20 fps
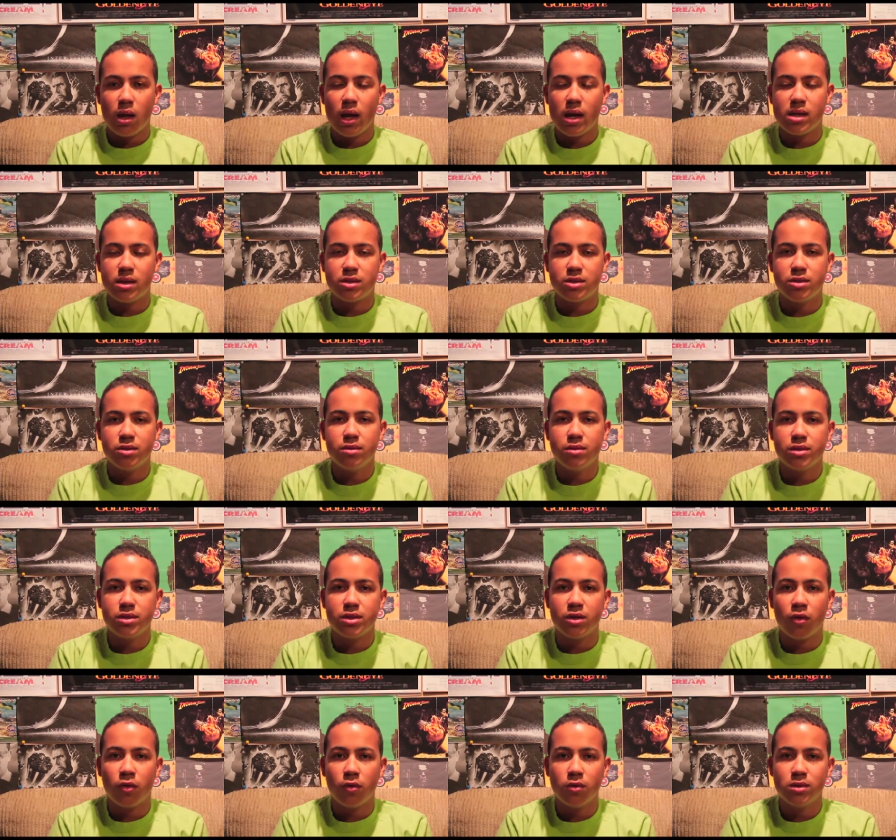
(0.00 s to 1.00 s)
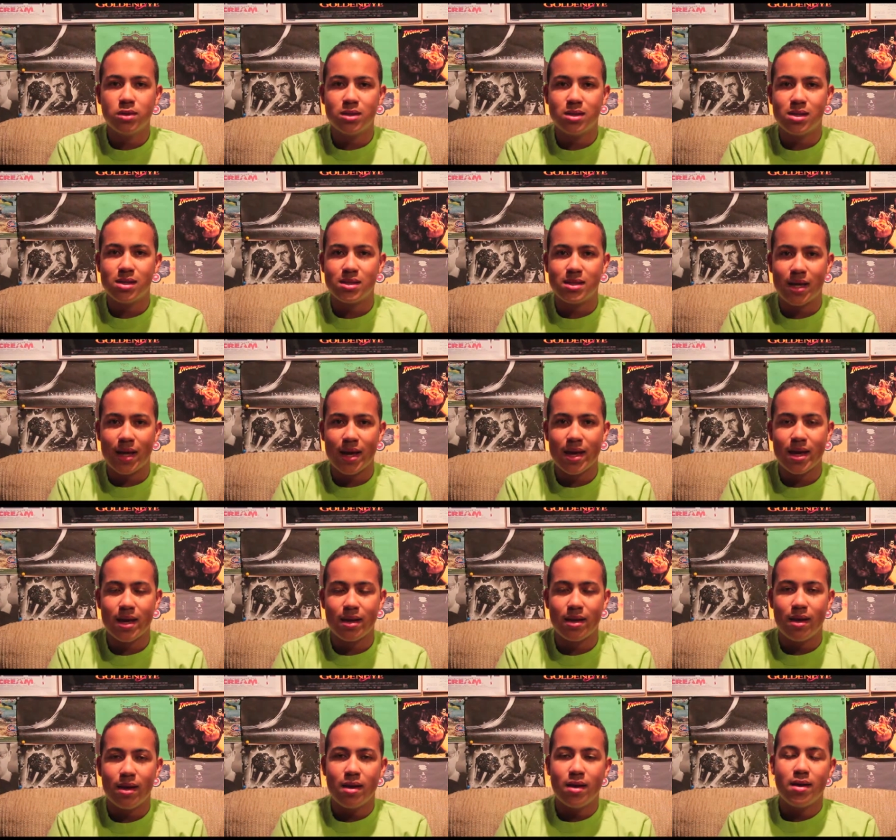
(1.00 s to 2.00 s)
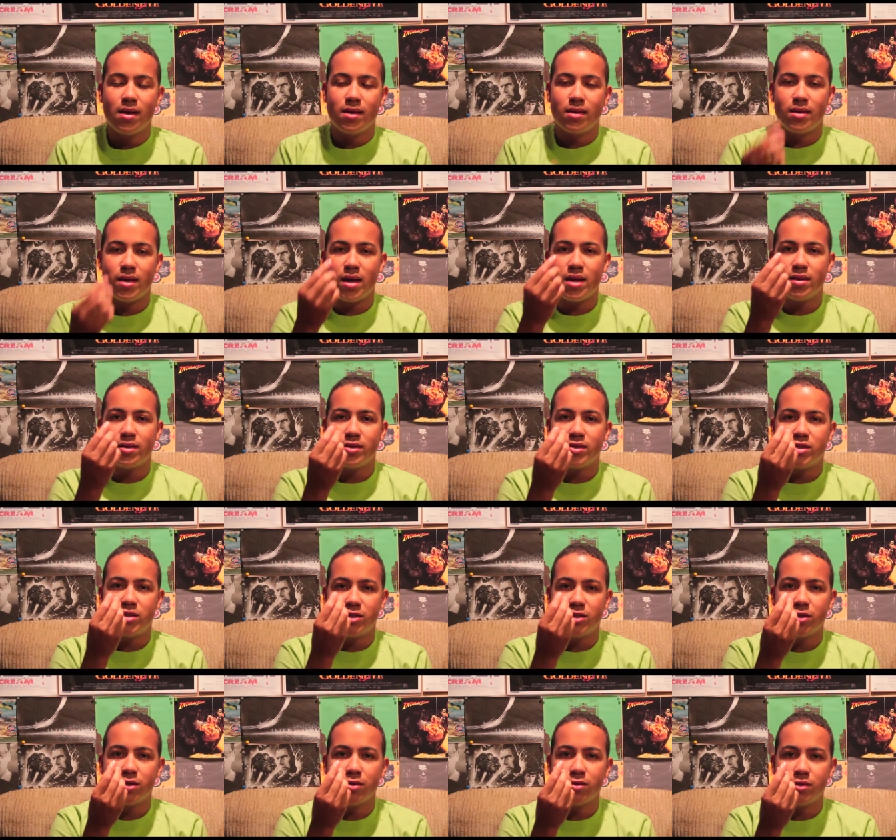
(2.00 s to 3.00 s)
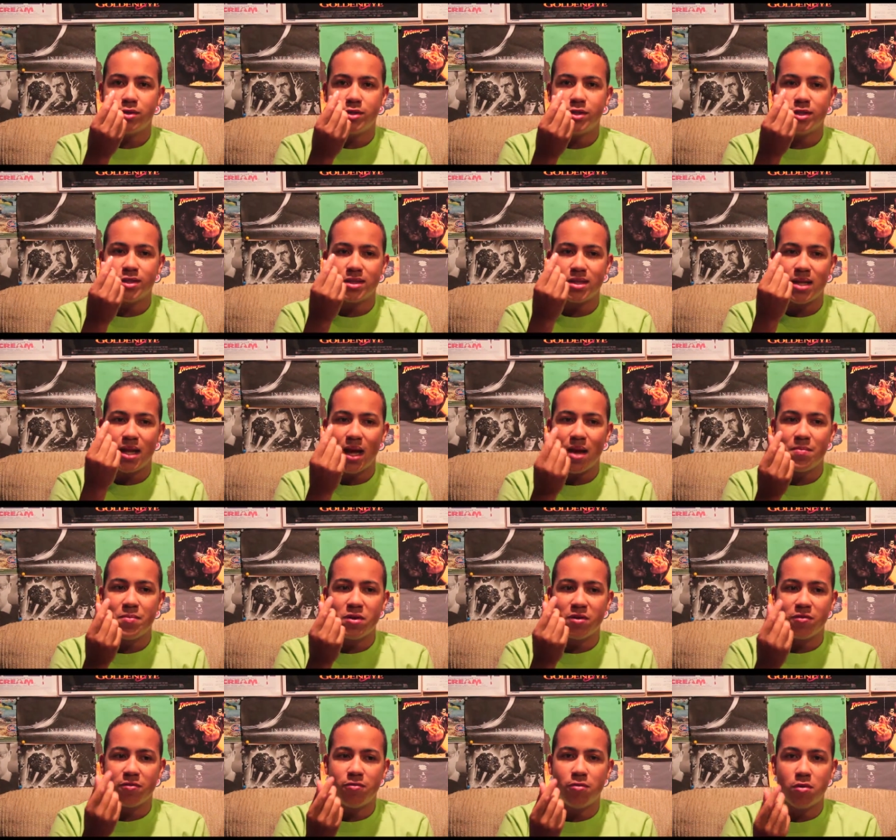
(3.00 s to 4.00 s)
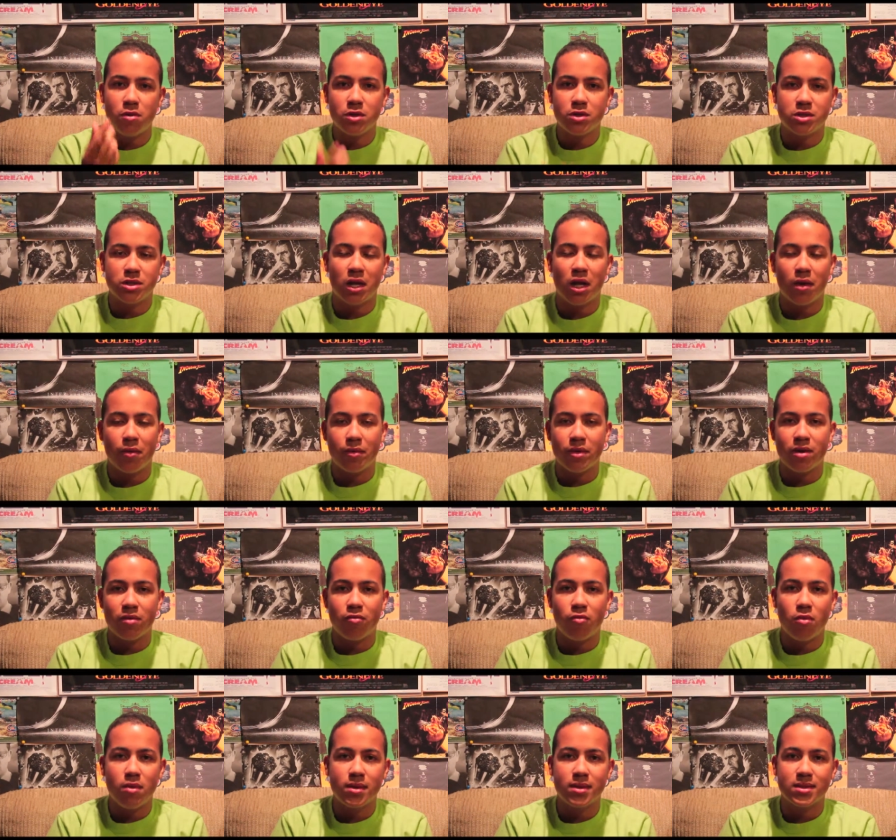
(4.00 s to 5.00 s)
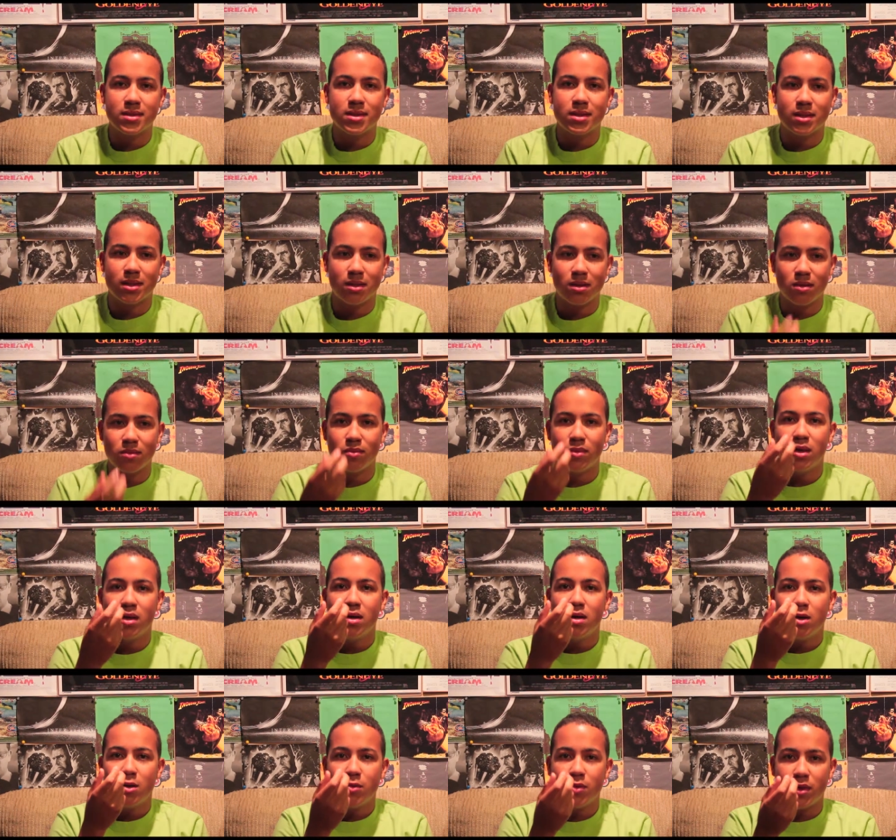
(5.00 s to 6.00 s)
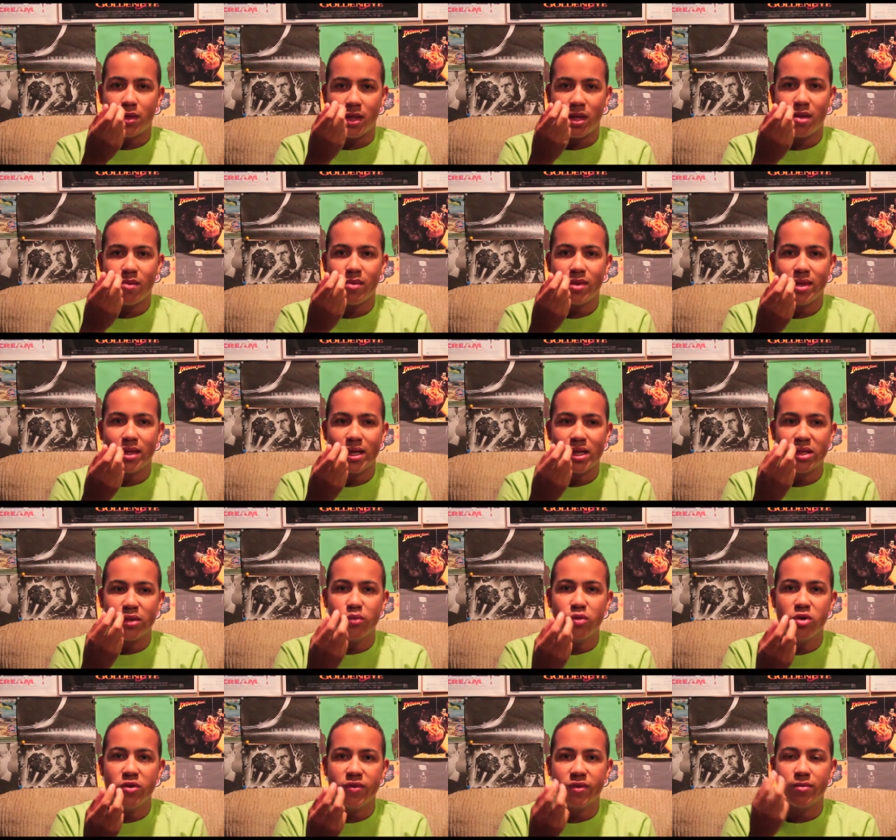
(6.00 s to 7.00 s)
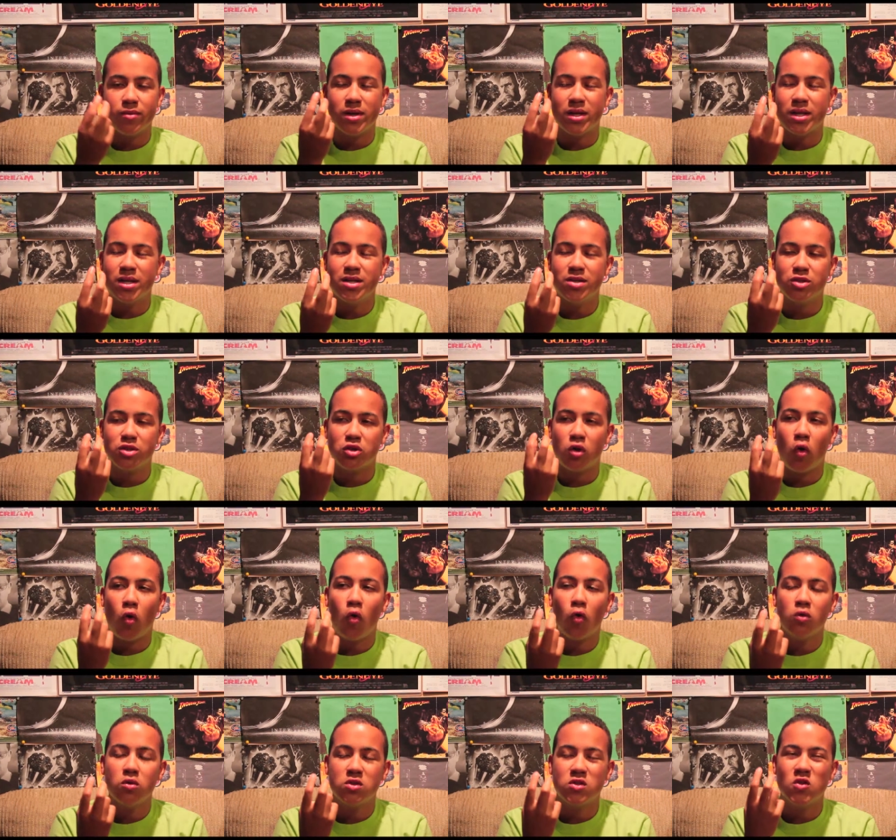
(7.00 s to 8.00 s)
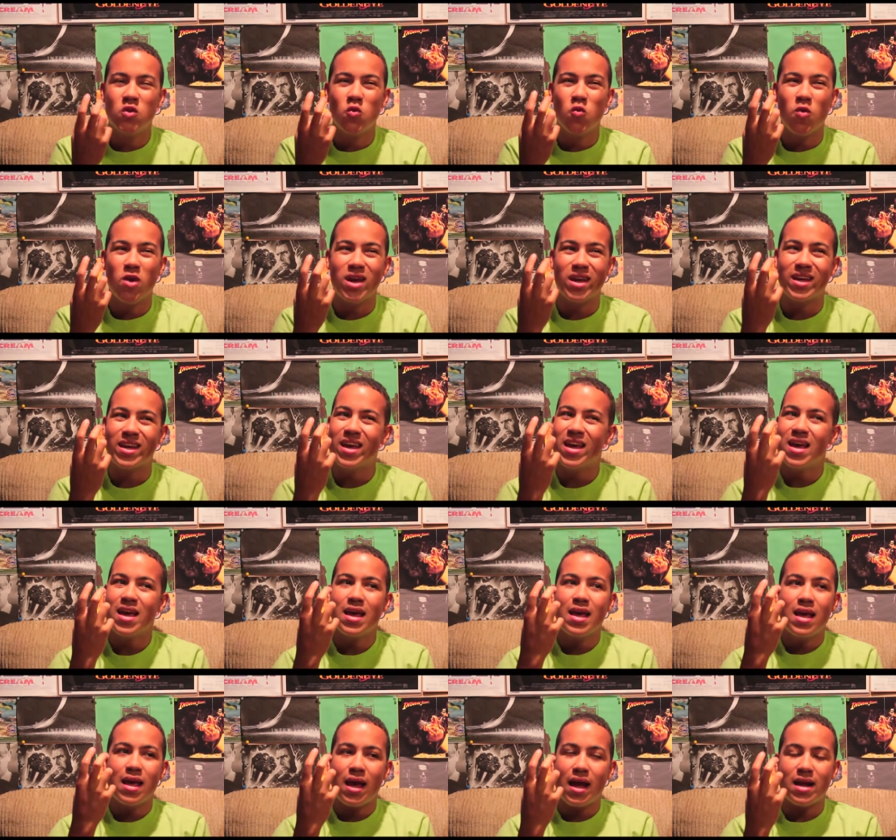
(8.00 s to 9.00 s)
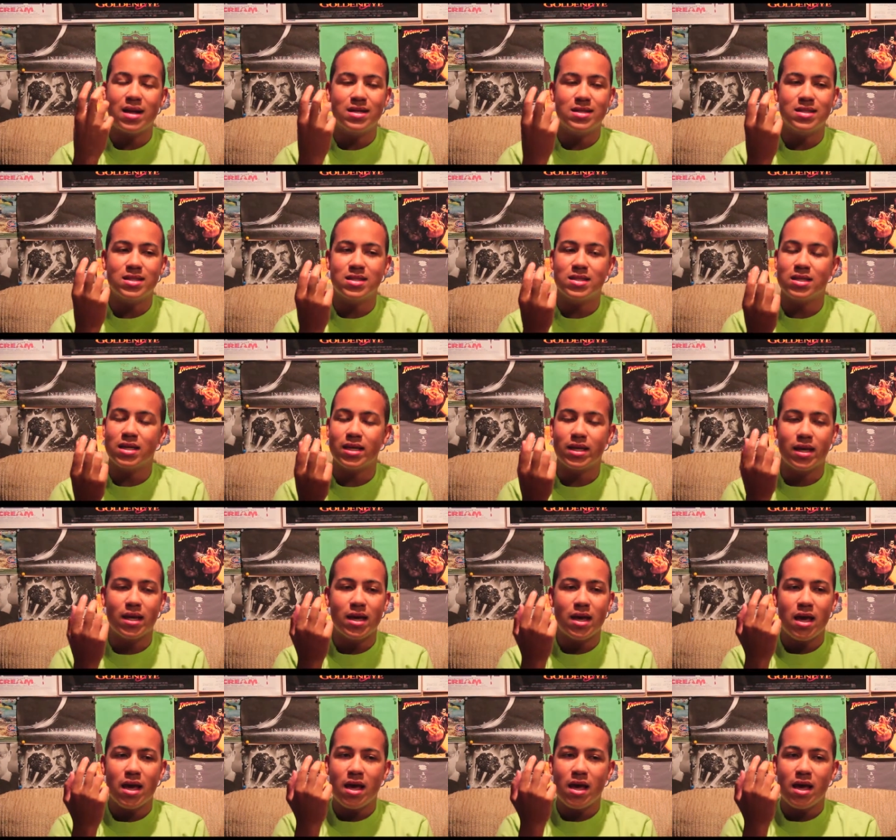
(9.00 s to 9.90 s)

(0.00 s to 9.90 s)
And as soon as he holds it in his hand, that shows just an epic foreshadowing of what is to come with him at the end of the movie when he just holds the ring and it's just like,